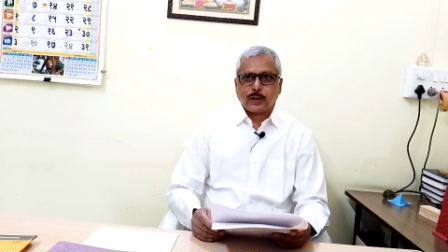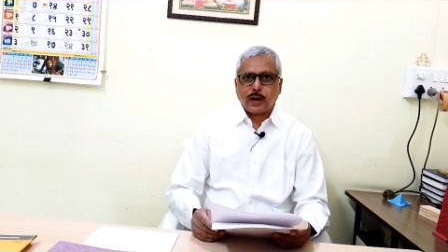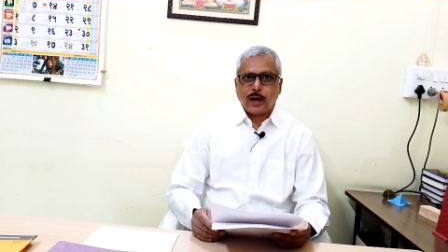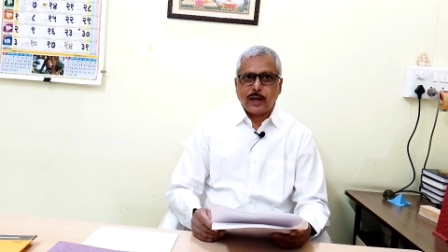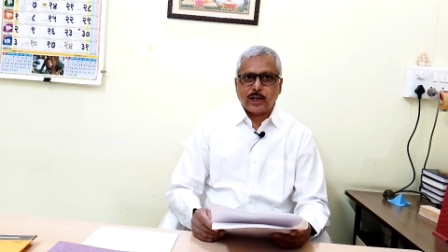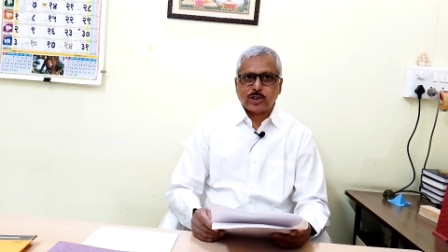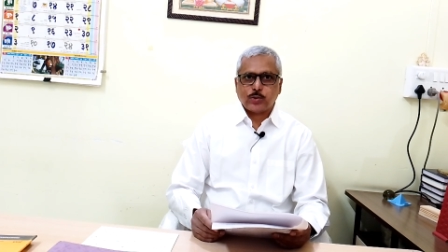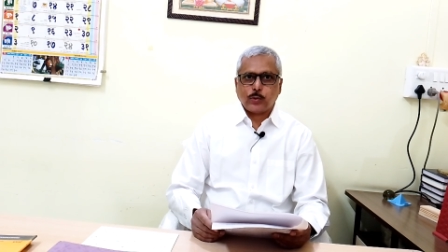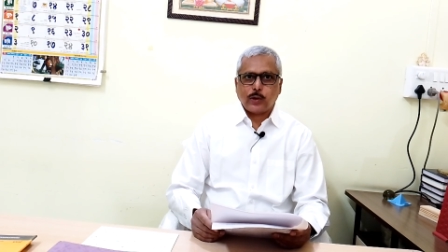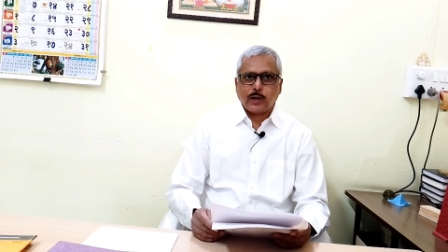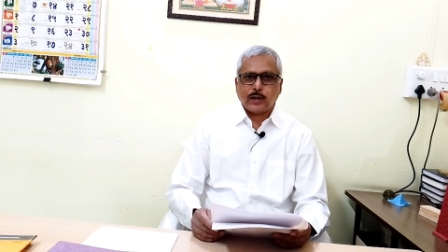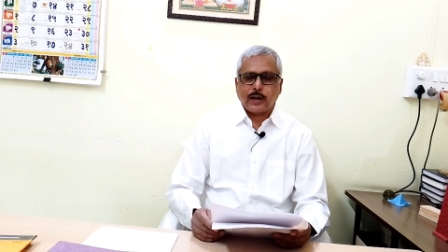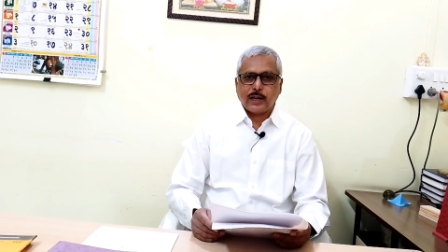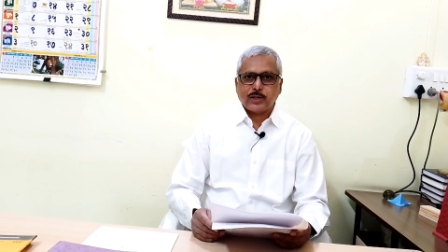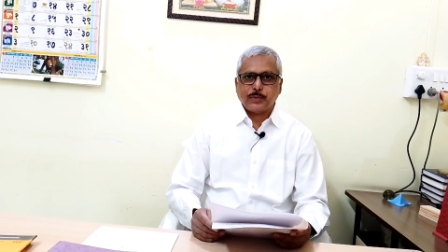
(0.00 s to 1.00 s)
arrest
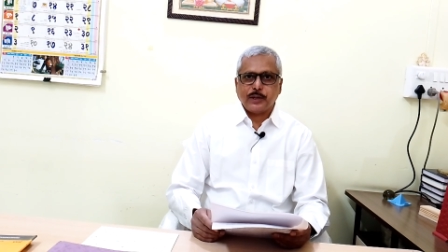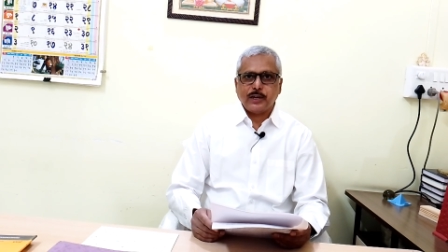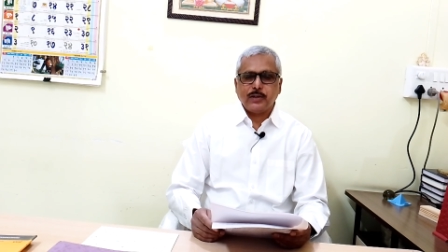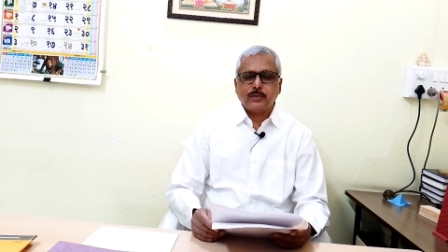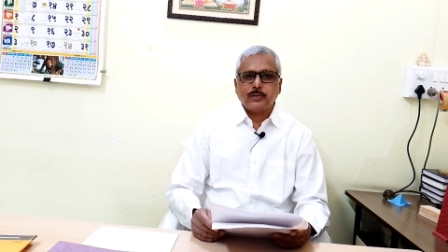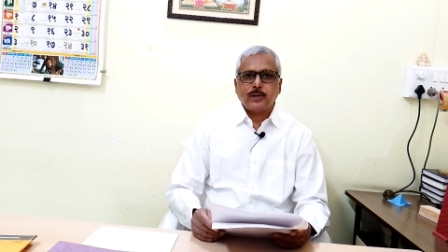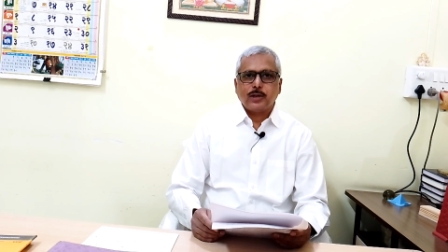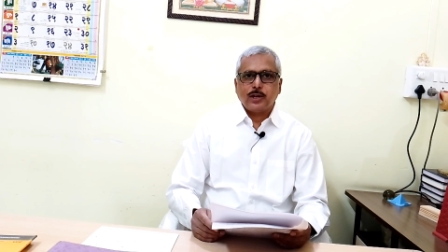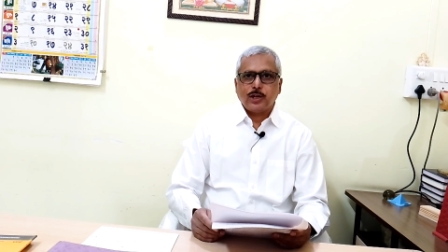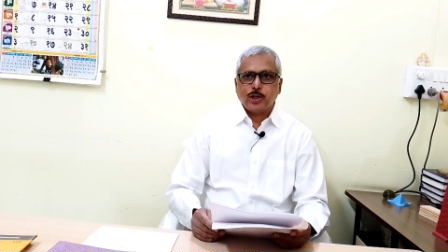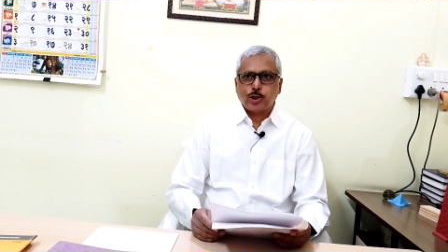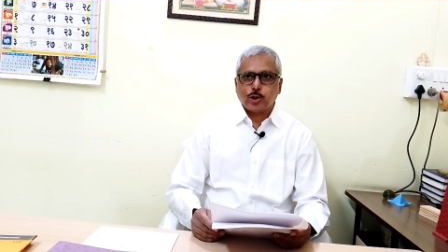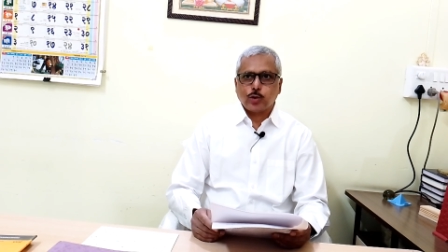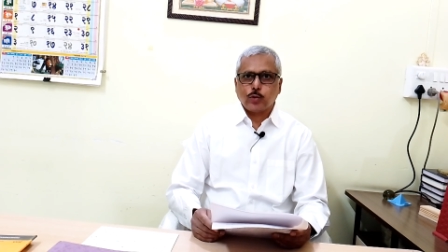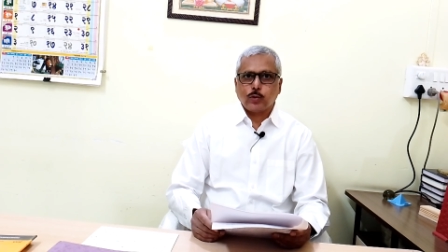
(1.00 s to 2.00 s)
warrant has been
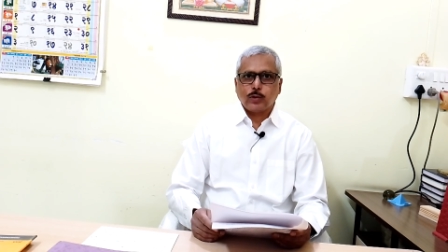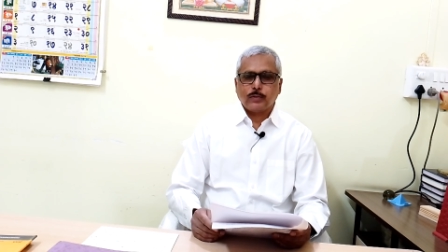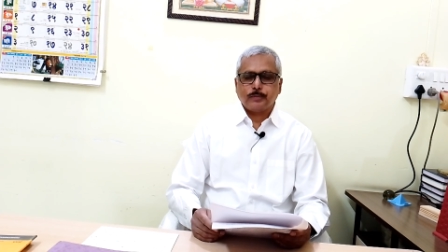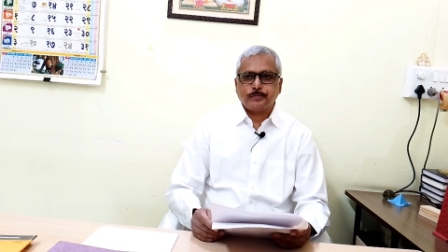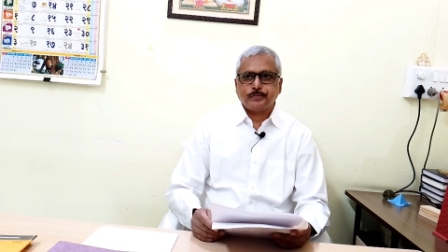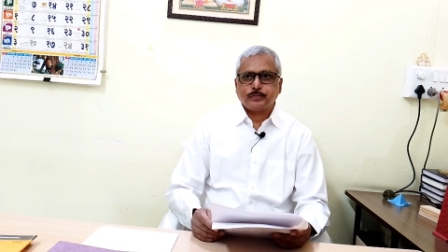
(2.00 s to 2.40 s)
issued,